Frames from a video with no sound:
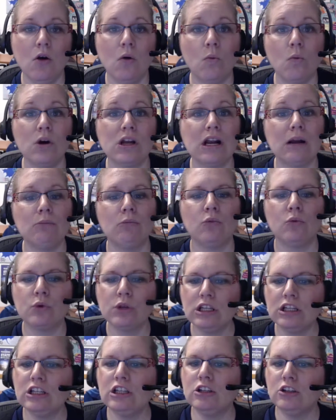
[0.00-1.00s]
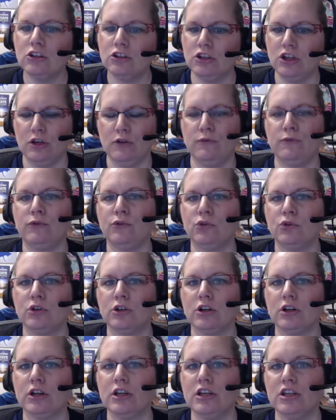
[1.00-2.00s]
what I'm really looking
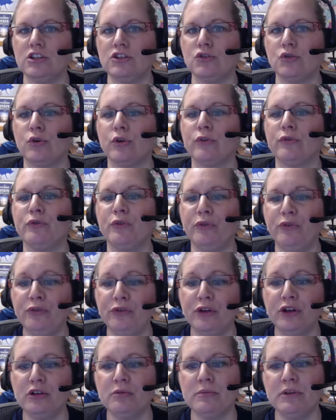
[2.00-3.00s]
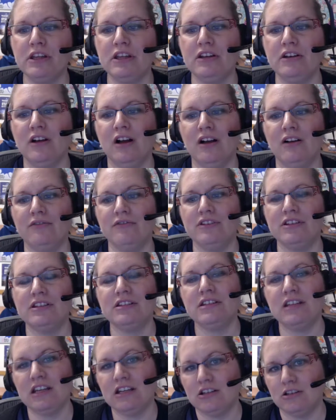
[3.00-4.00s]
for is your fulfillment of the
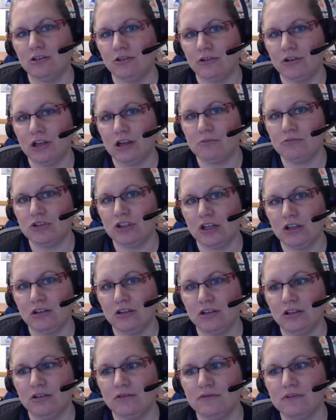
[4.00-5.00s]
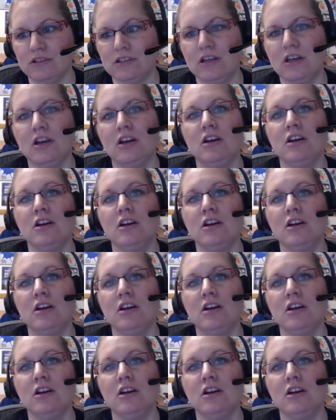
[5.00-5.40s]
stated learning objectives.